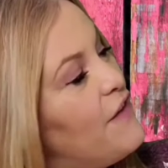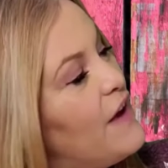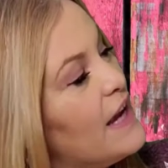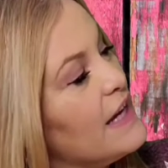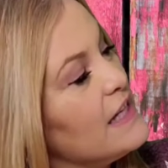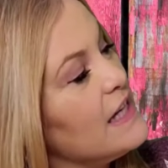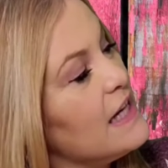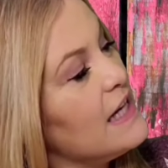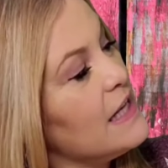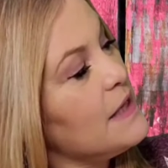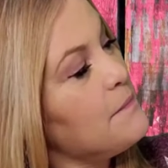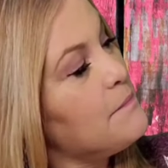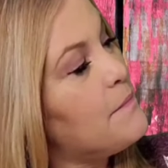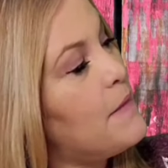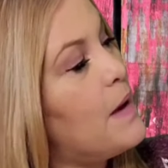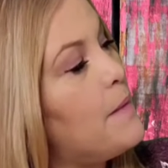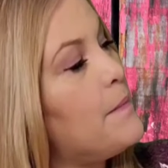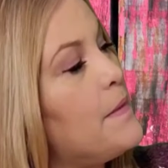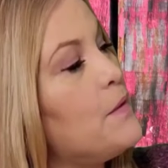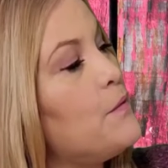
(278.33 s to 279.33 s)
Finally,
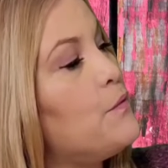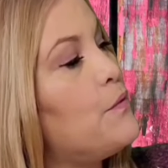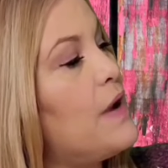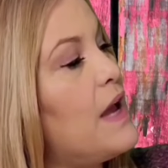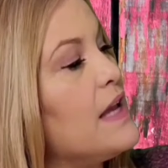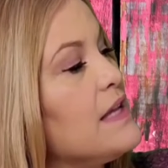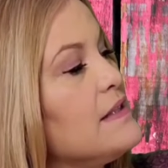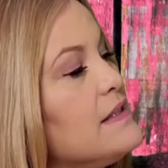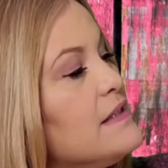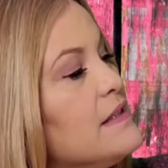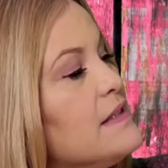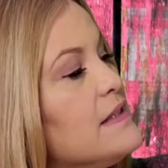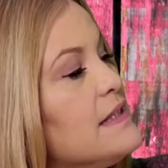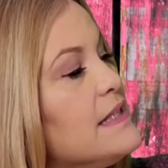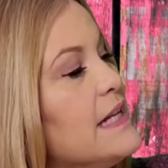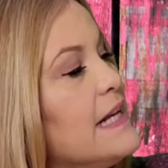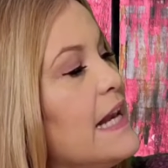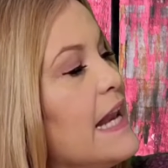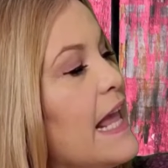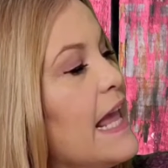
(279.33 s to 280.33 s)
Mama
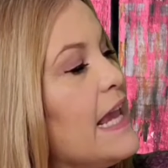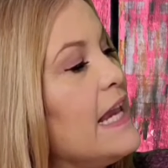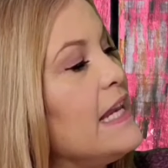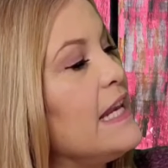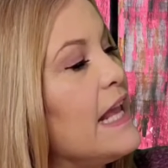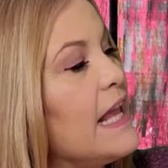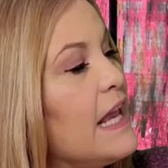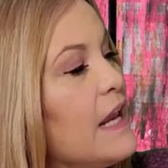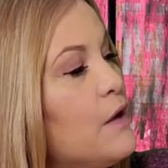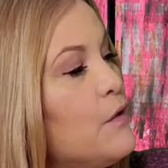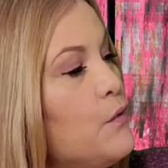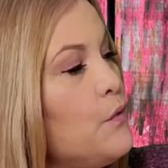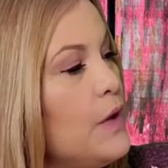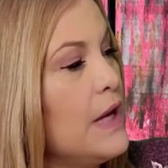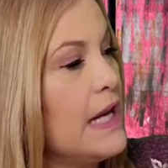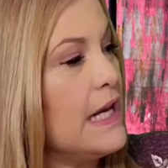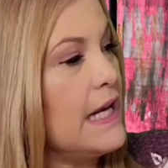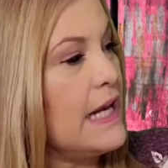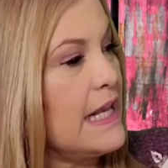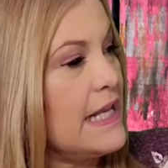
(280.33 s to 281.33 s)
rises, laying
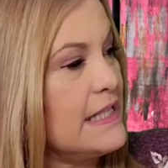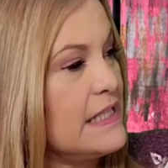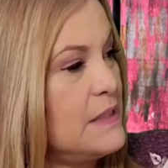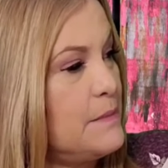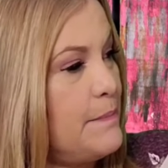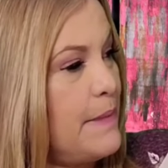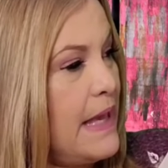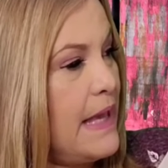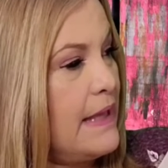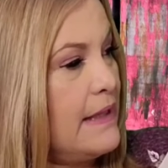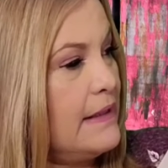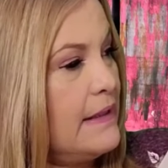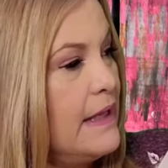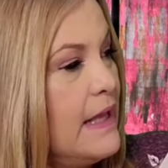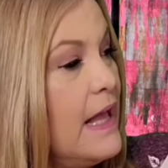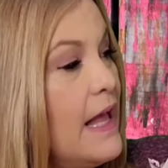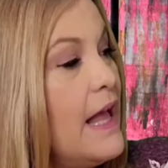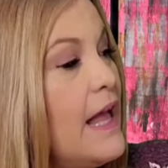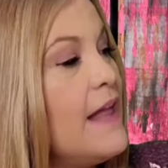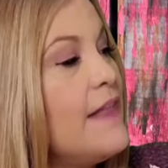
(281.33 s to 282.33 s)
Henry in his bed.
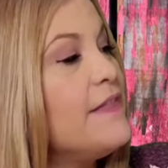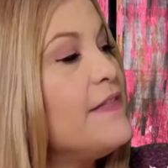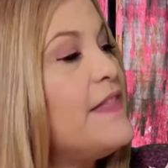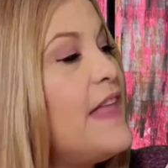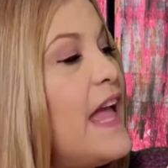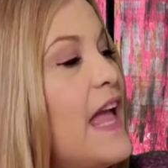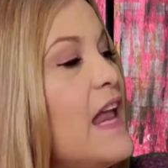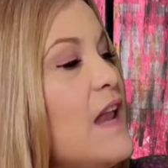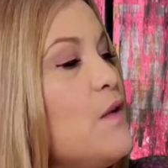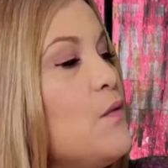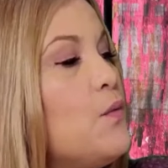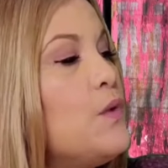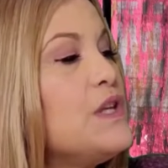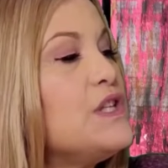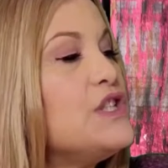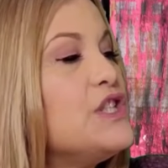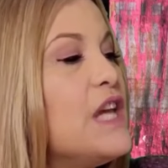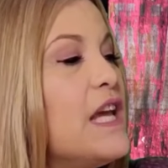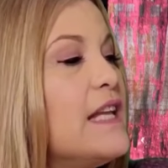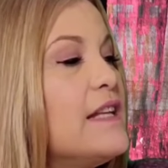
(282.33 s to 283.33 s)
Then
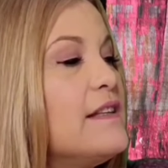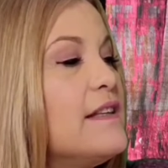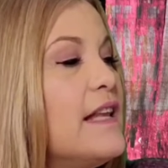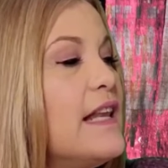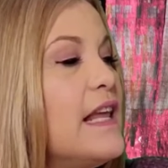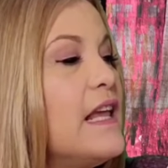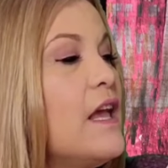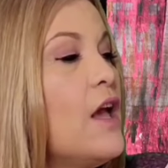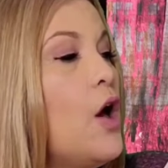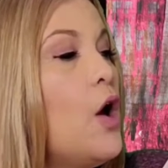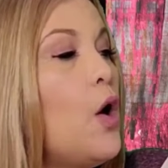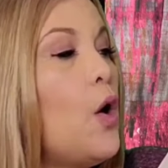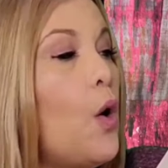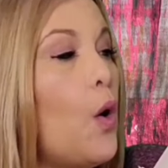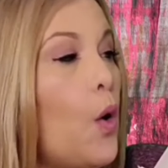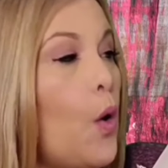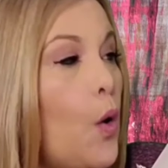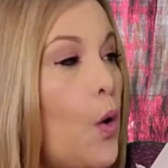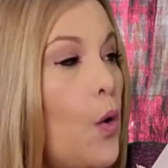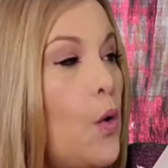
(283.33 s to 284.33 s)
we gently,
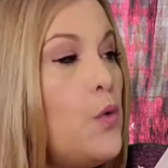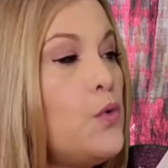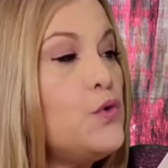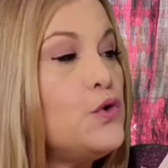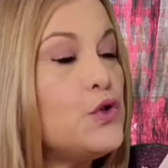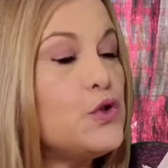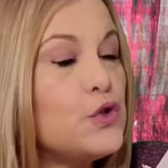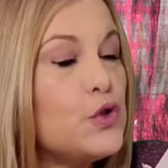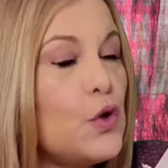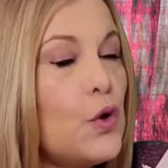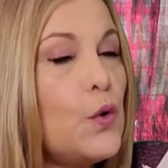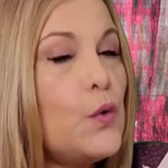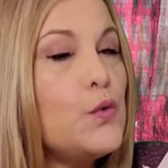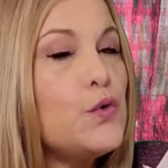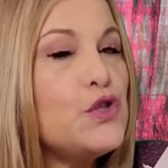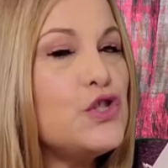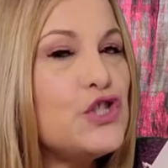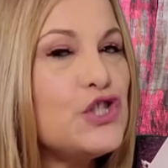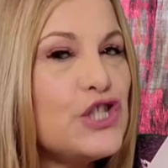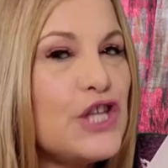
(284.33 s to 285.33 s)
oh
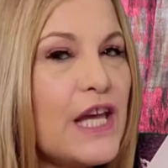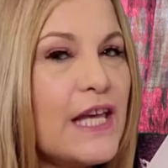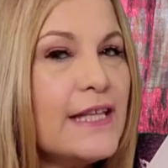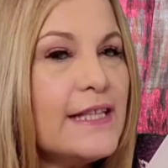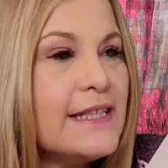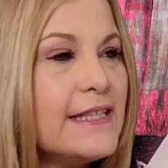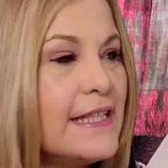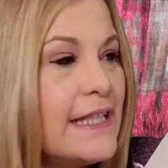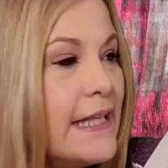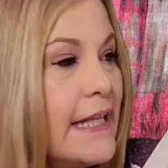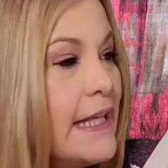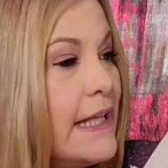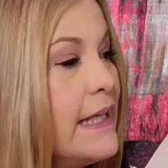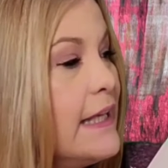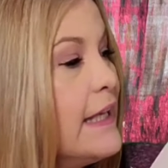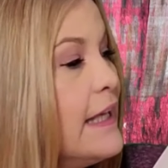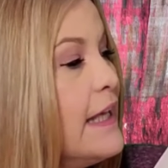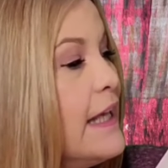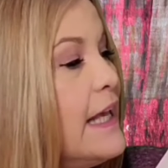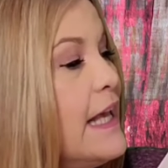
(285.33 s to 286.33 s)
so
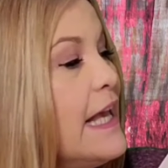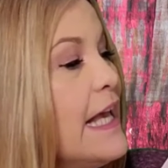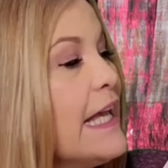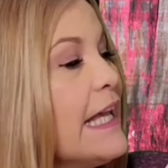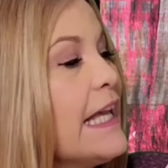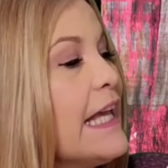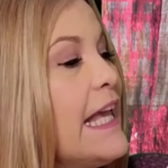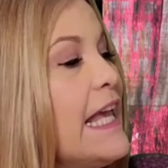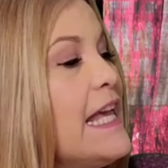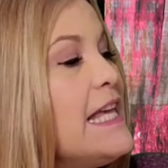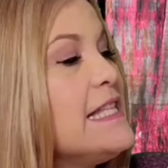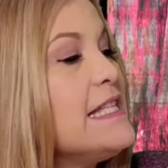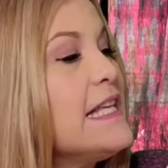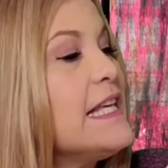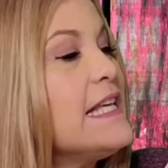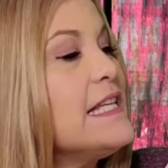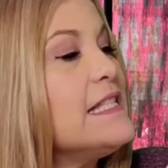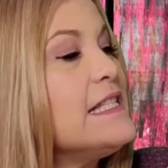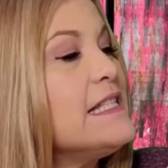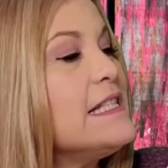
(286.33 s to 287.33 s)
gently, kiss
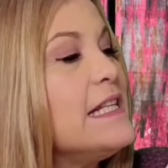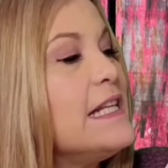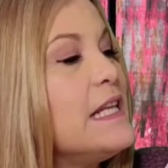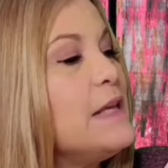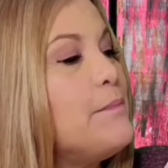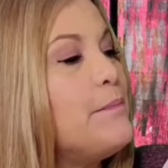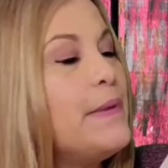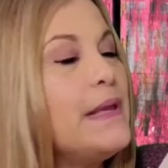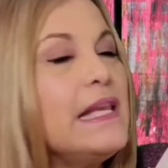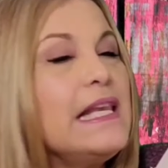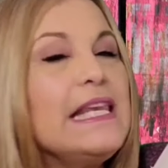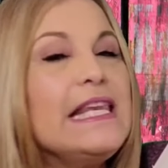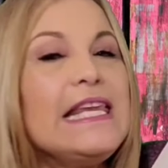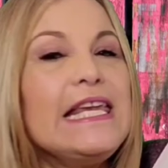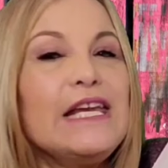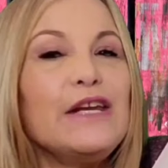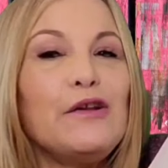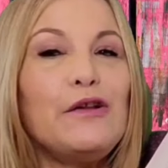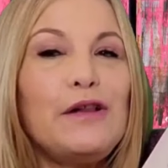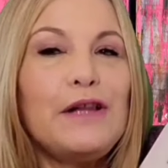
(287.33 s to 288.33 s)
his sleepy
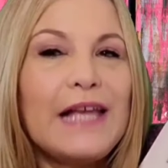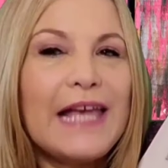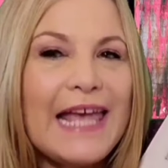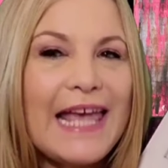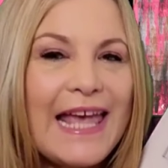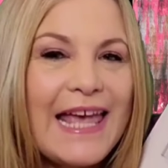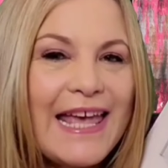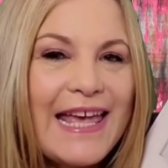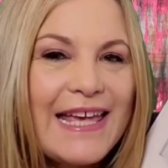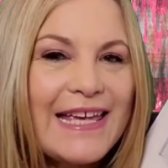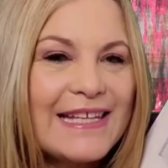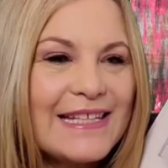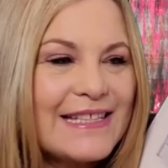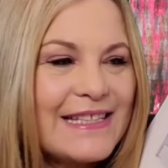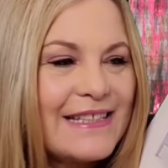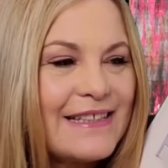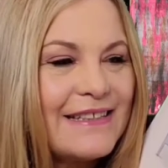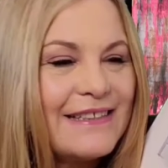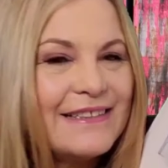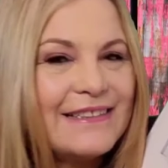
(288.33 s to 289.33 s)
little head.
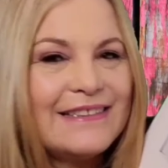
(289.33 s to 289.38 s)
